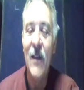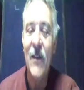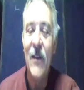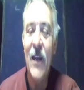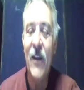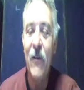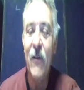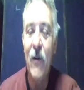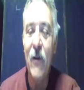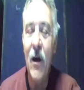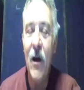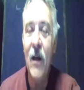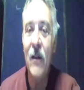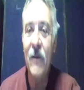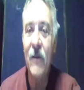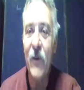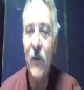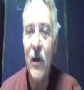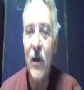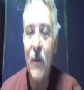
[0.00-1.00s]
you all
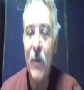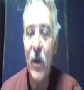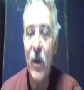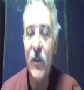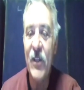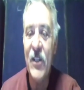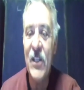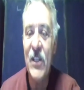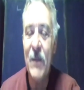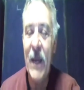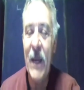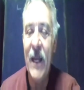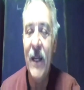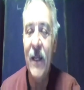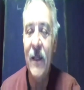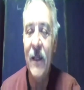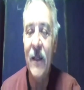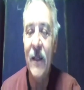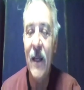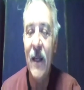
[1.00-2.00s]
for
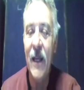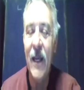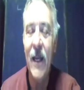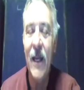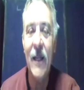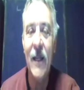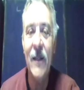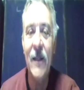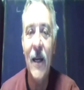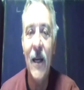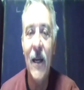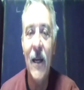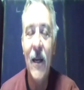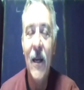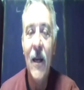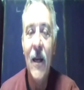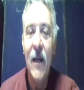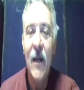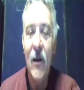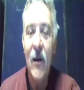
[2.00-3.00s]
participating, and
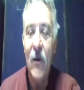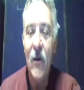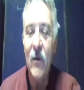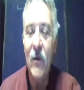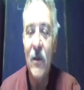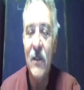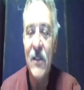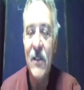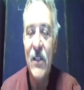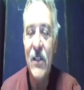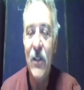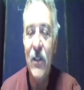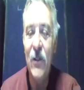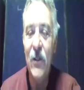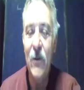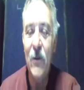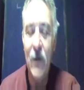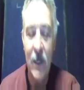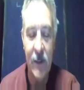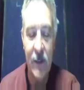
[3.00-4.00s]
we'll see
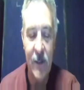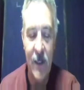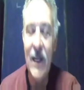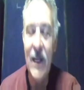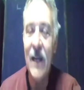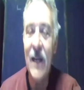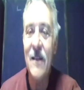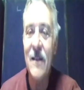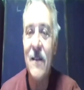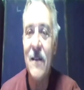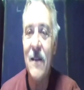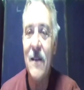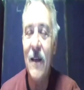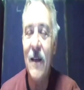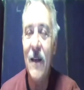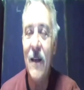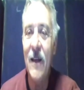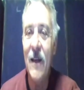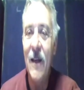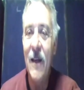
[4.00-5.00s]
you at the next
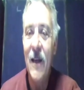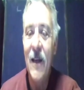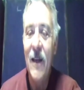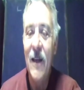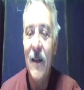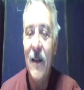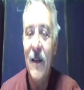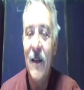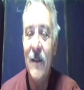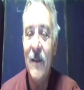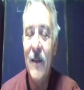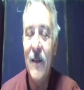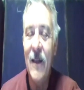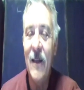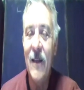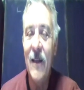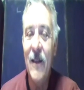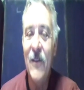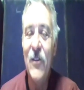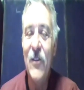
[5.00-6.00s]

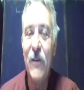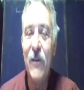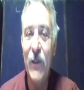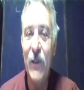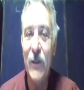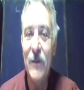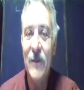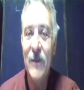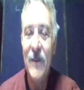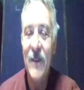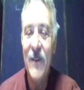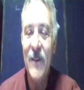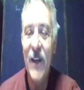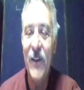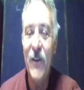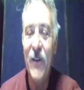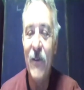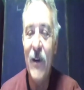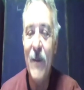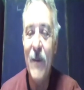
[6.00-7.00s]
interview. Thank you
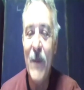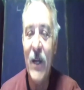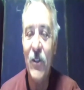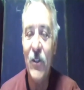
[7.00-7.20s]
very much.